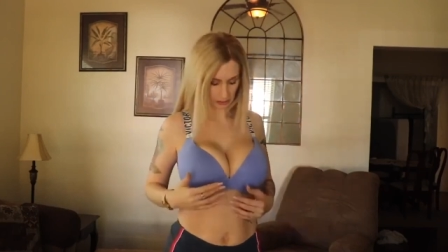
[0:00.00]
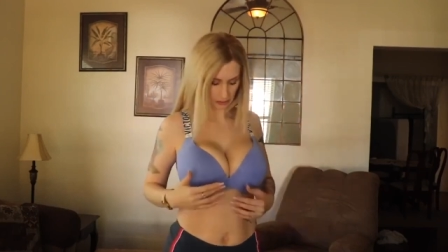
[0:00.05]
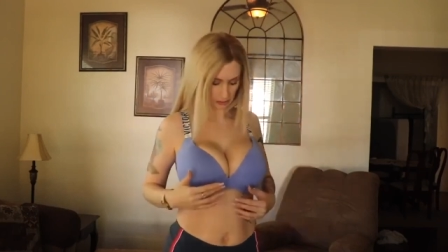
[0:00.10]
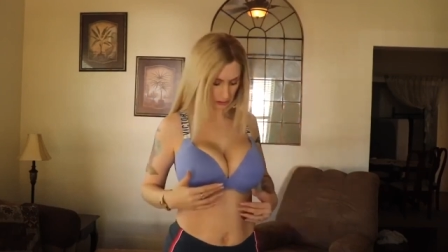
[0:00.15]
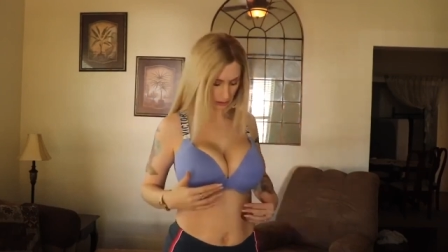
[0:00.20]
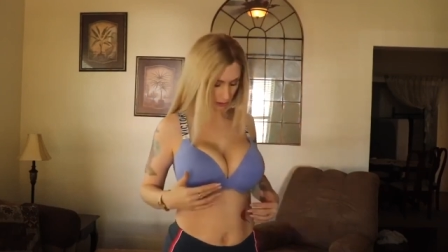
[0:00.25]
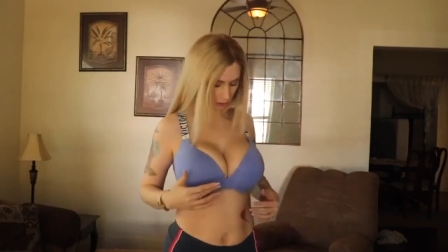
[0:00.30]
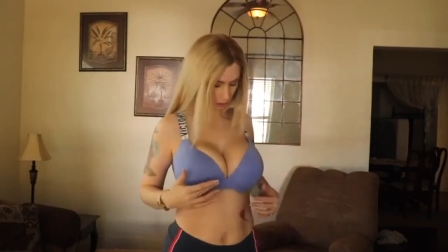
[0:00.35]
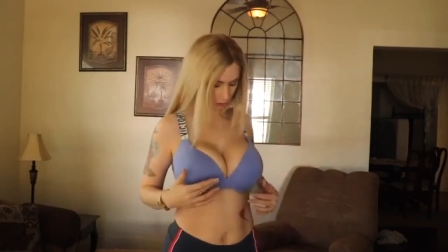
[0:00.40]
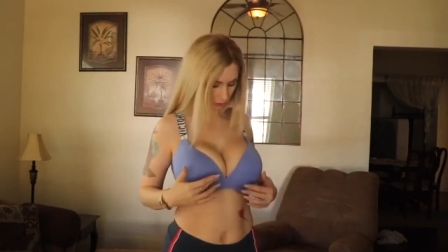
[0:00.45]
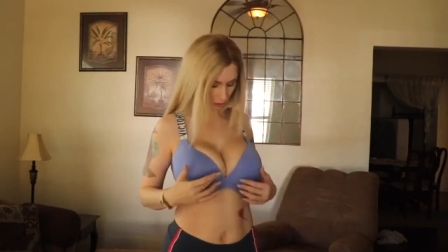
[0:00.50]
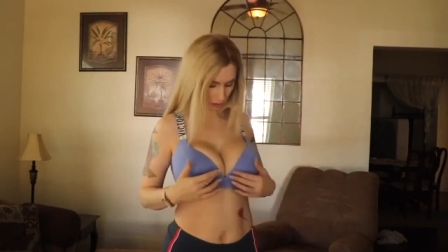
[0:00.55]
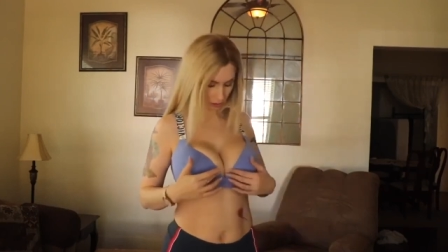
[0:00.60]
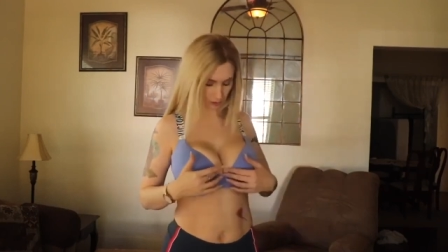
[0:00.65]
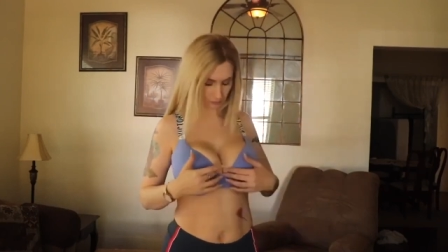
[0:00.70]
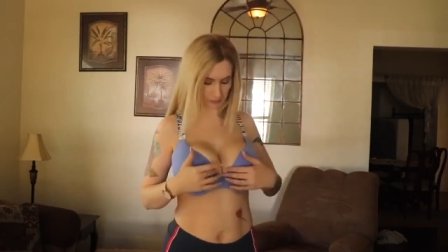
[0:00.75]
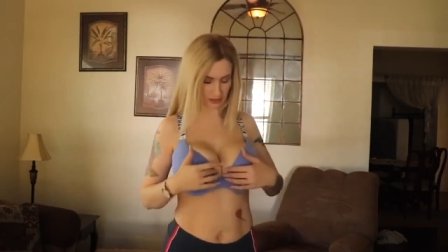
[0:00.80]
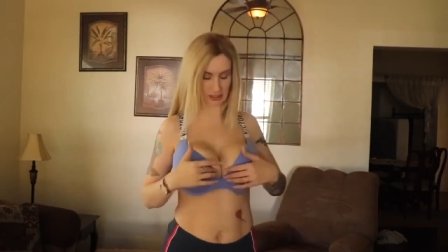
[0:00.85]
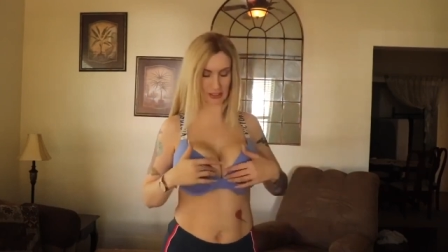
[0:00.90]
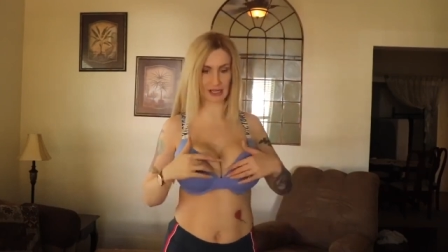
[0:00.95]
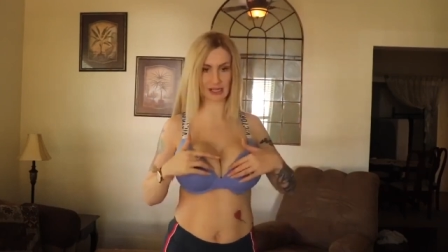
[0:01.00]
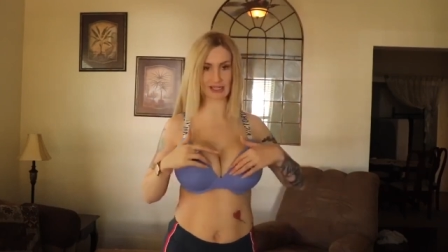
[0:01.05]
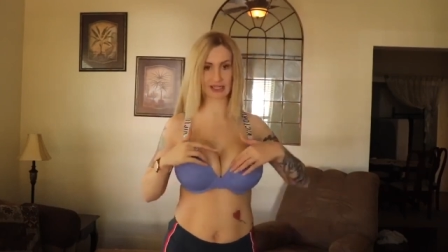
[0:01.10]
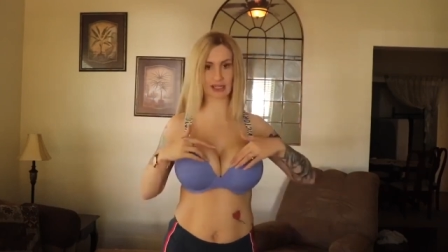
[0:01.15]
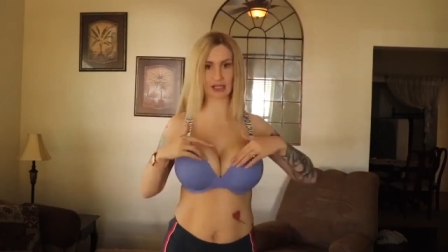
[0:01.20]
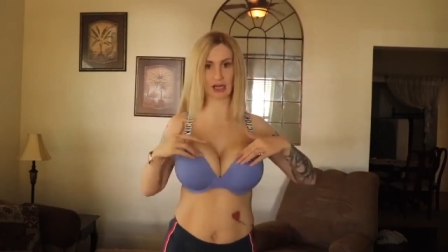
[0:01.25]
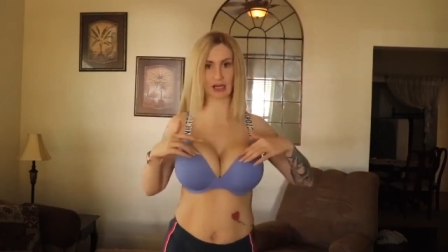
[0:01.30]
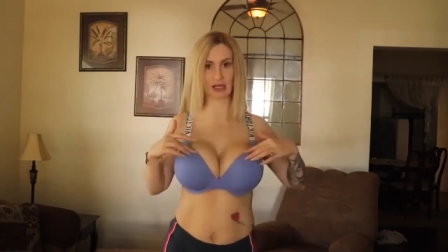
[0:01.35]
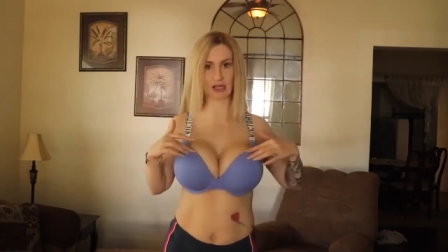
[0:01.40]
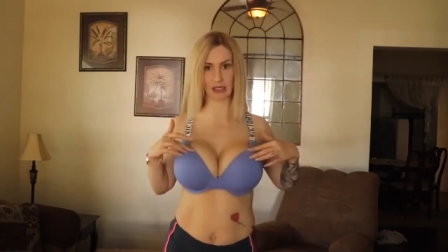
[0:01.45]
So um, it
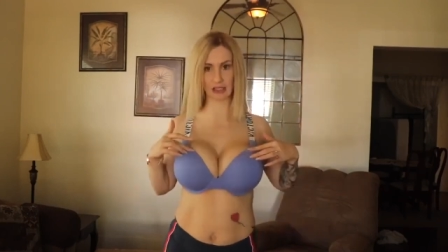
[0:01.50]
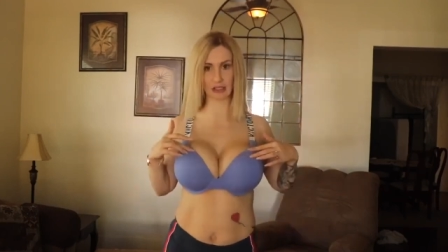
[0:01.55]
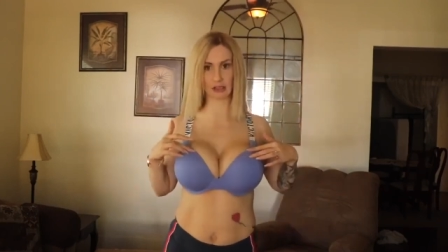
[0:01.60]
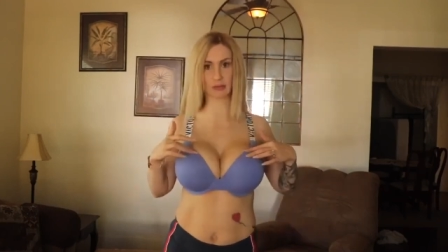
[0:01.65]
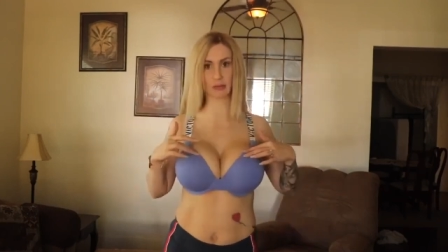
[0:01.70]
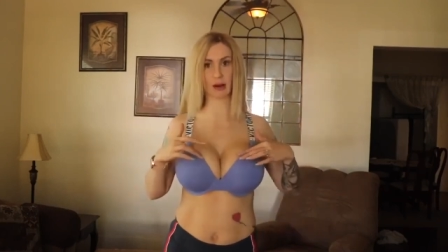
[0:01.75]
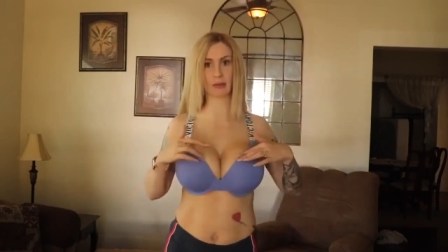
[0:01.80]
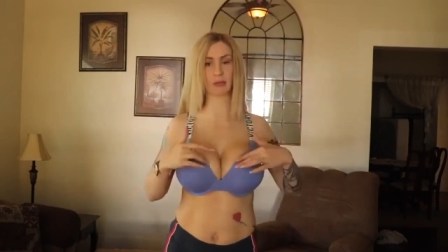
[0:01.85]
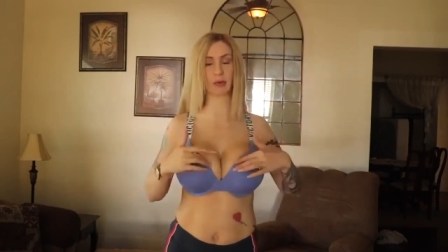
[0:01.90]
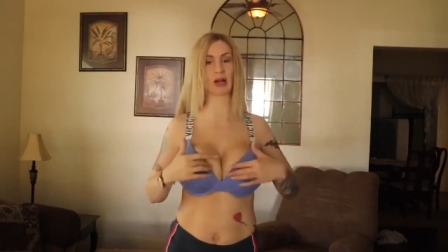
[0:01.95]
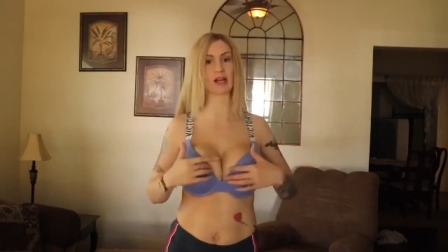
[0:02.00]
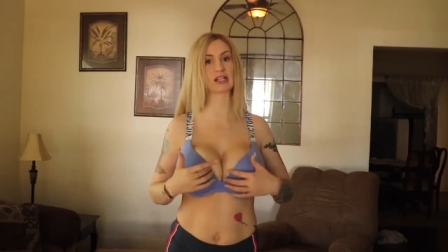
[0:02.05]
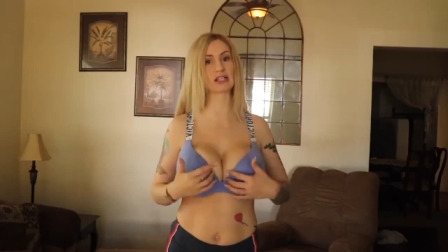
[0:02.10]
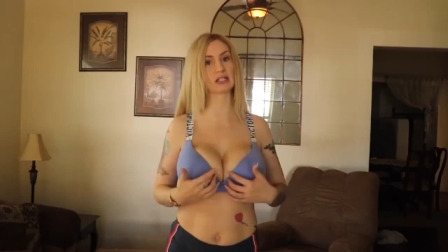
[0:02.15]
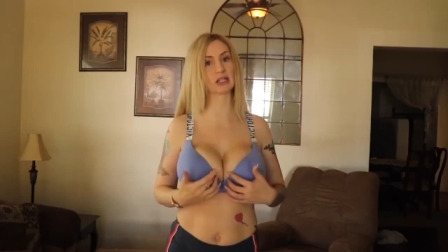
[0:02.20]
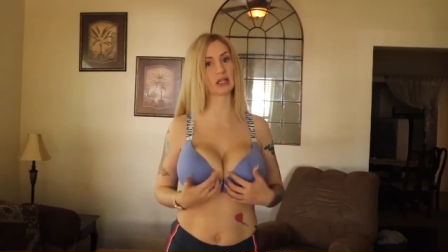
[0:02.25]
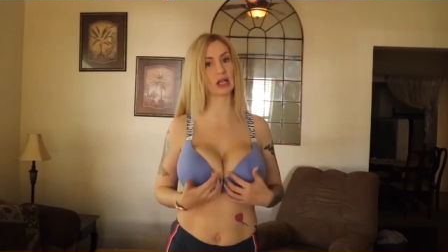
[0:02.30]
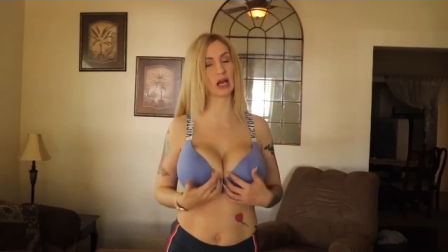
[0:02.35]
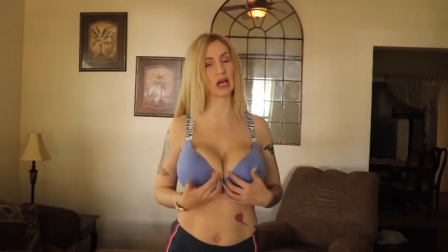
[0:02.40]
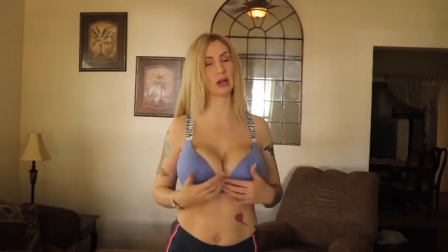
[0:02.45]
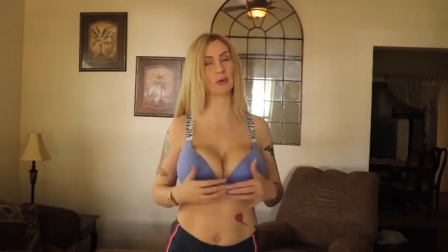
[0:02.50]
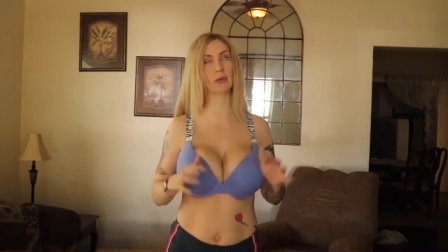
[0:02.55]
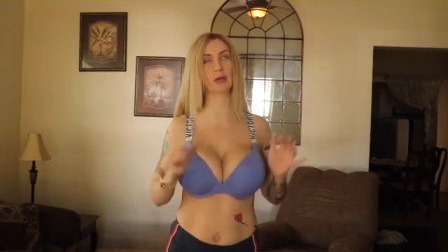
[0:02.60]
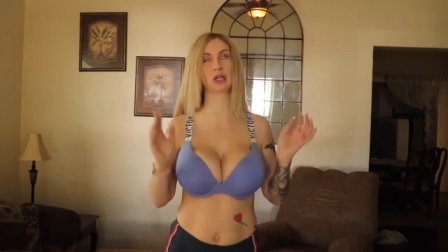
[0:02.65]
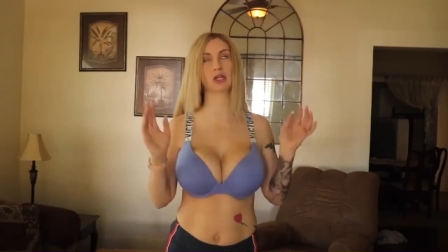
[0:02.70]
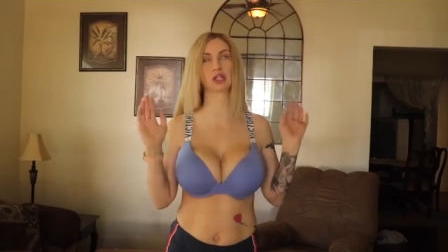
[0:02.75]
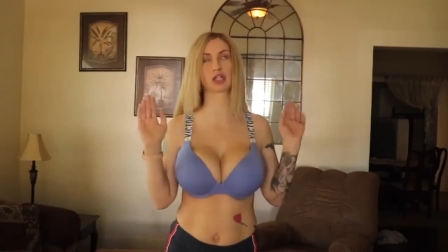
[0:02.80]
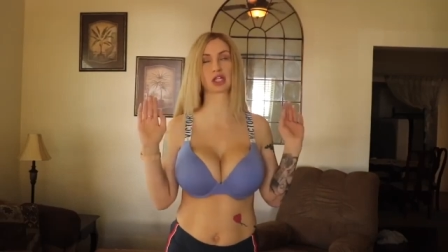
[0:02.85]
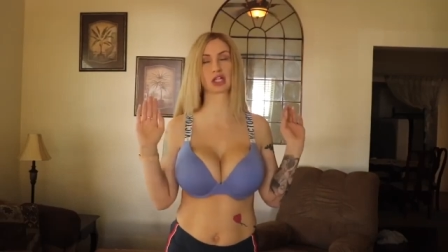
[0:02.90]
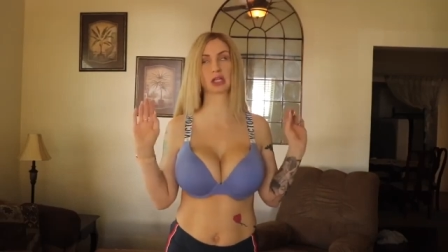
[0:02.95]
does cut into my breast a lot,
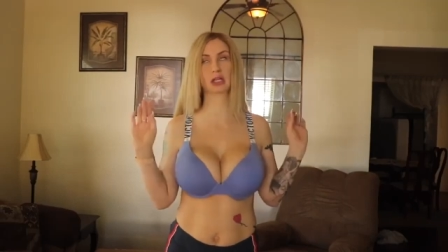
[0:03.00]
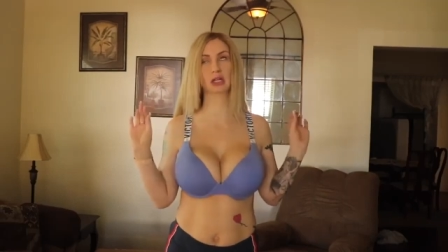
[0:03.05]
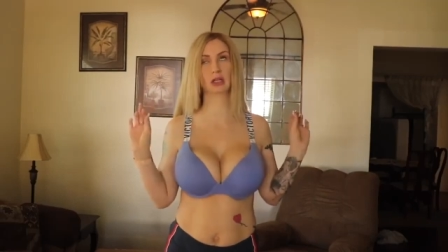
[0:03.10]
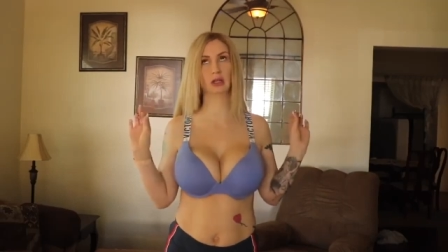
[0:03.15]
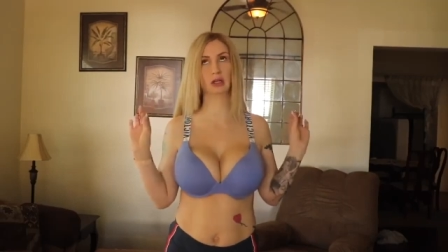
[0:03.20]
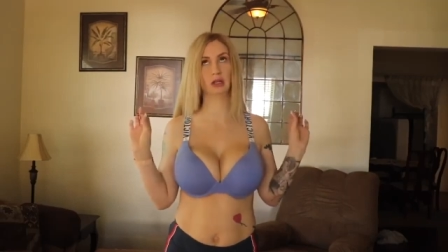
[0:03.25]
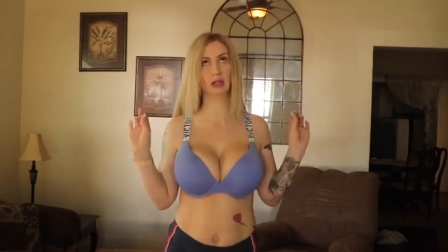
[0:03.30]
which